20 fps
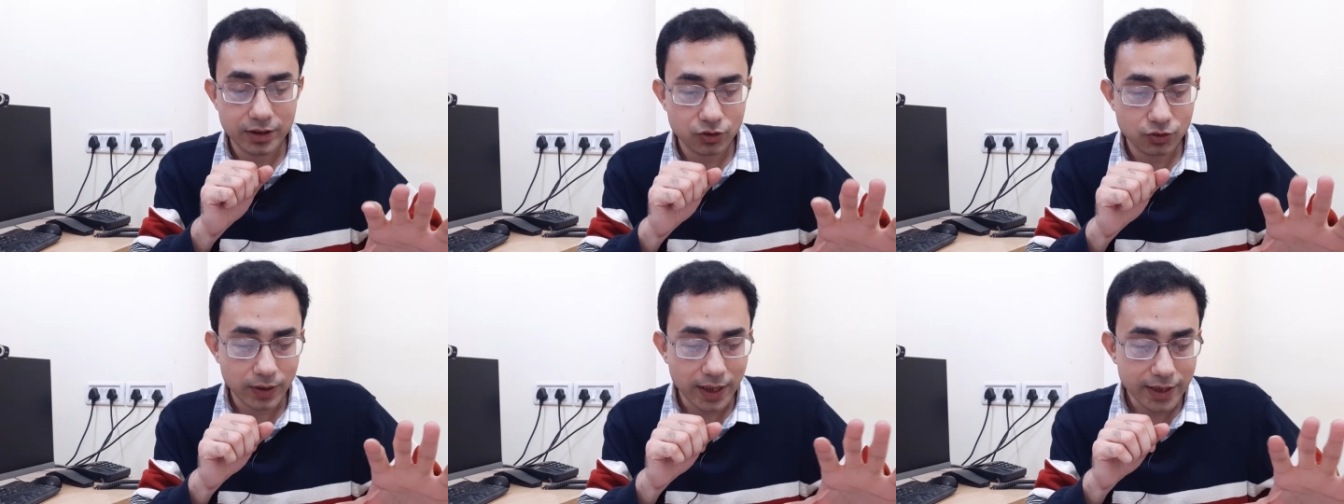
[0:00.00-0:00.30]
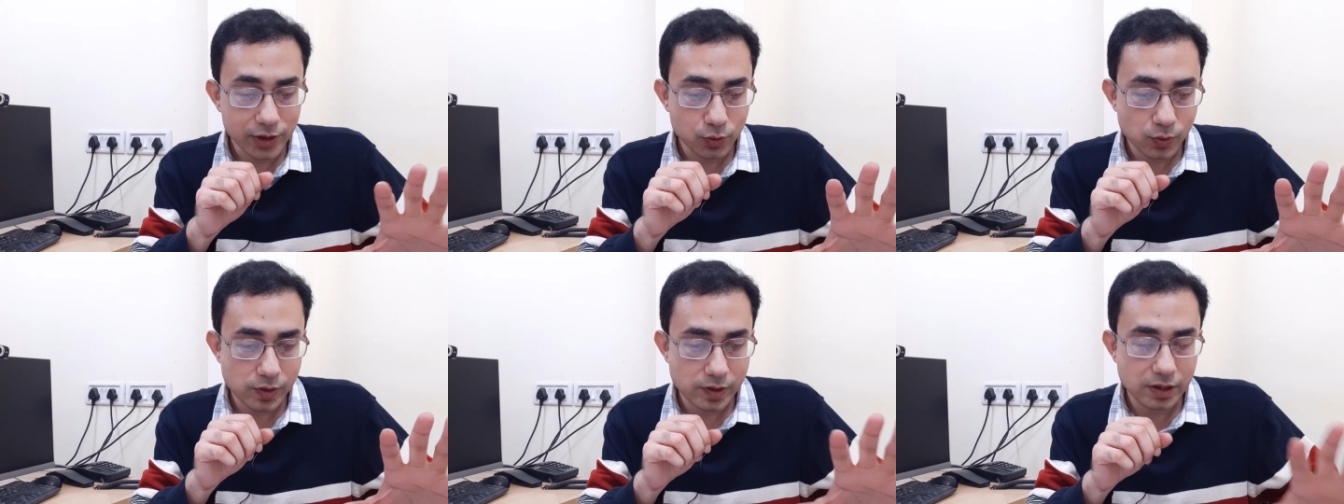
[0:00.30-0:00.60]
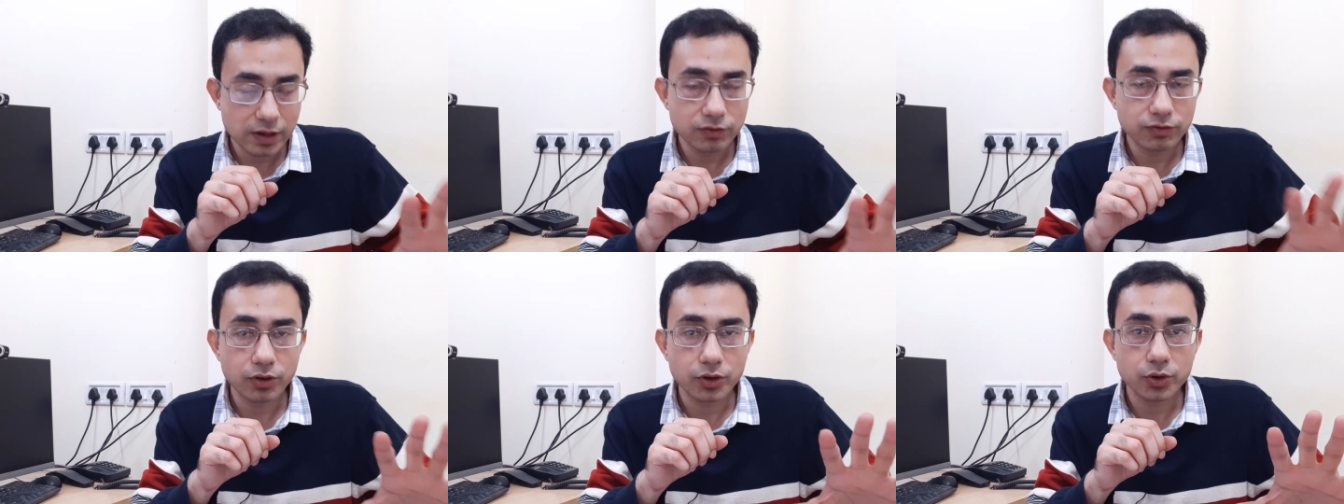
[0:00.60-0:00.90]
try to
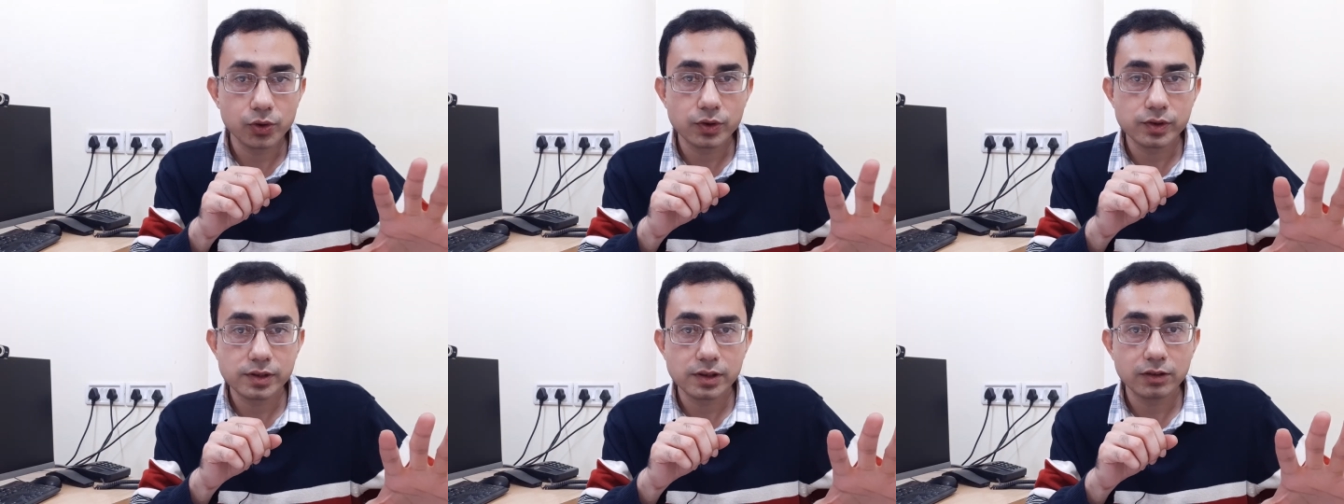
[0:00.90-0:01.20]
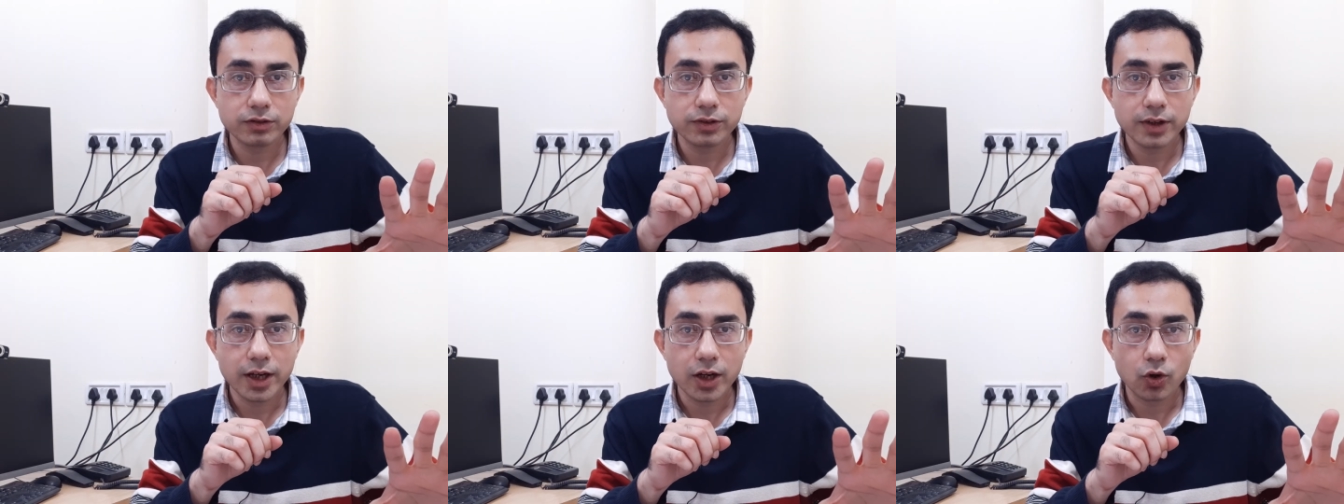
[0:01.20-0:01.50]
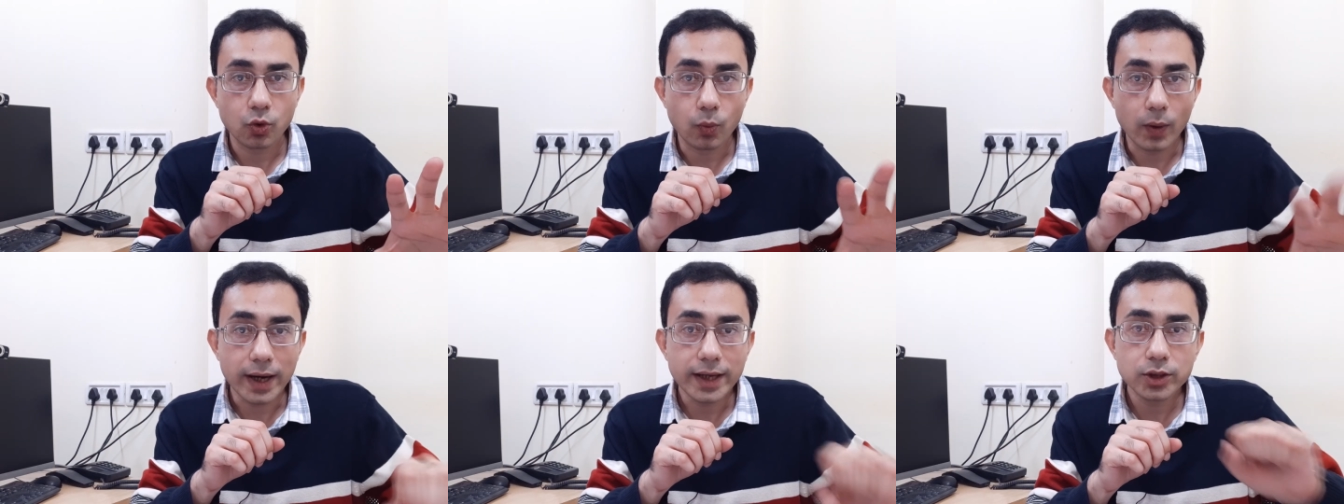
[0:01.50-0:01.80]
see for yourself
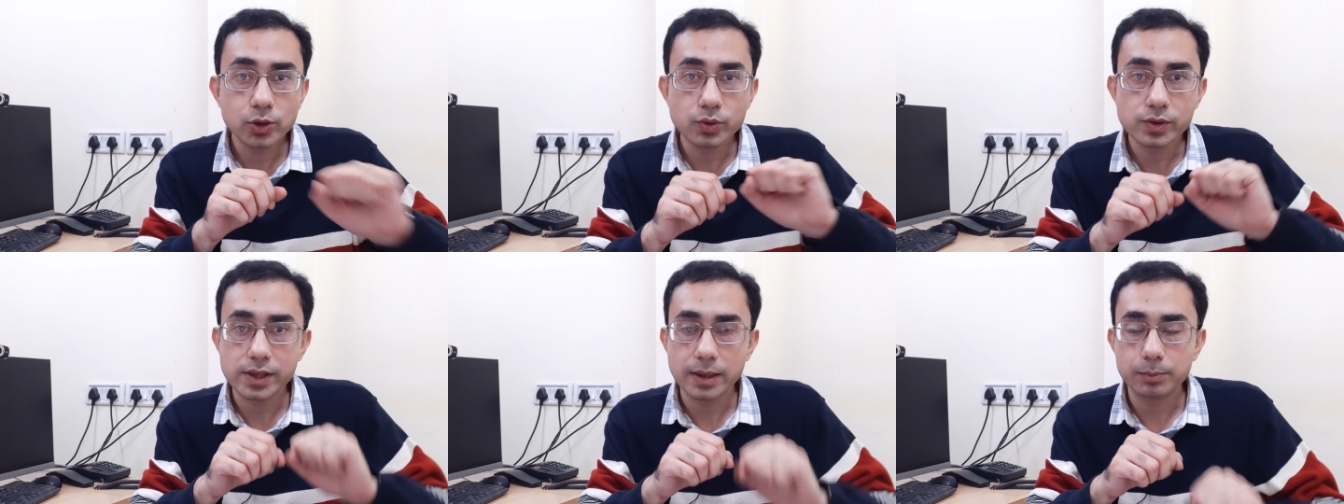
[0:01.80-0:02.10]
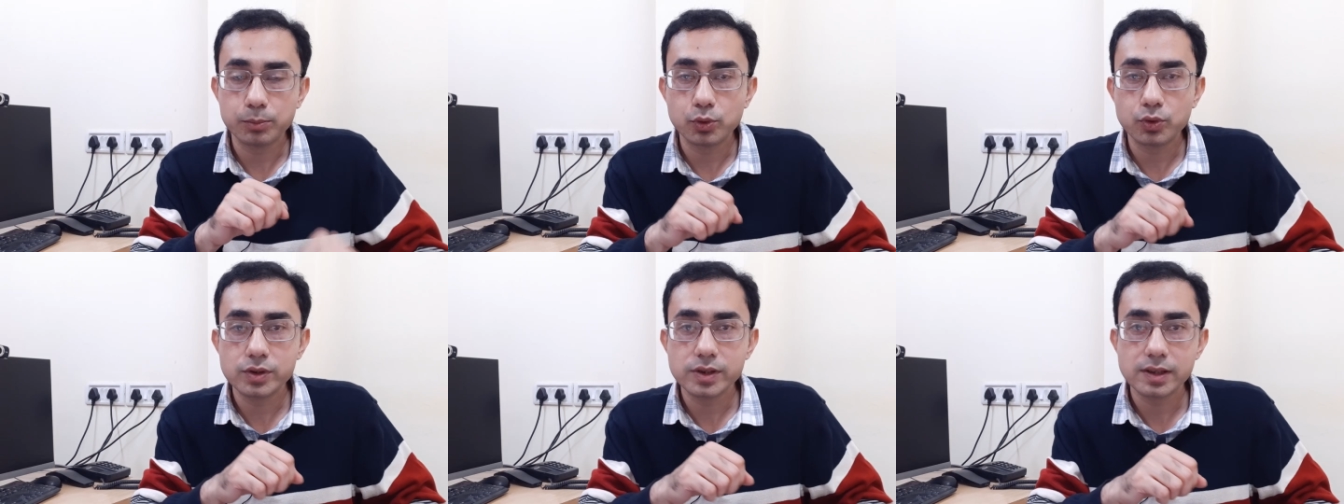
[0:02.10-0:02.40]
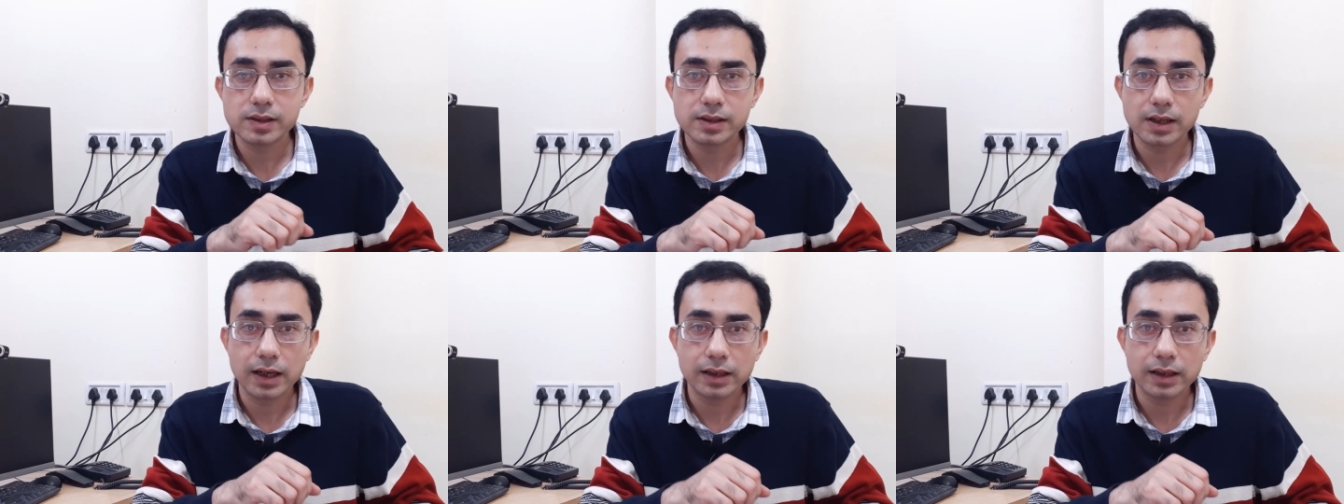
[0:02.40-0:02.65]
why those approaches,